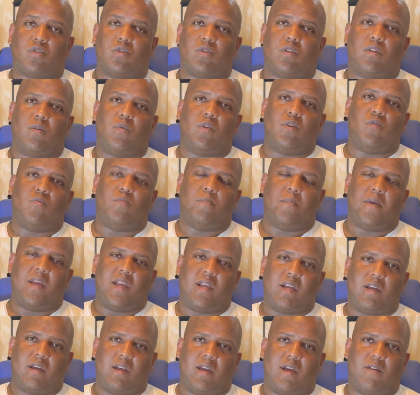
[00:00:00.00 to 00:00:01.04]
so then when you
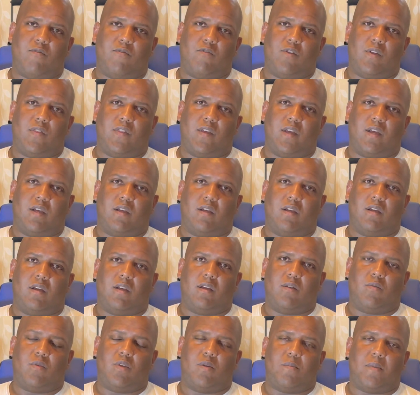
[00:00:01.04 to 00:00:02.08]
make everything,
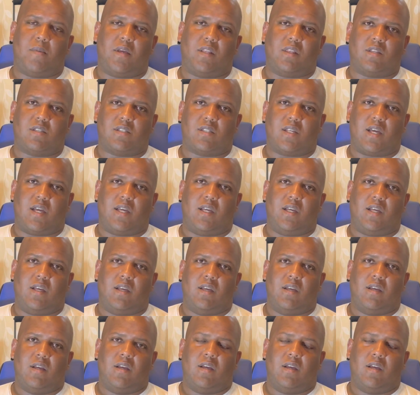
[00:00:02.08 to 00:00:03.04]
when you make the site,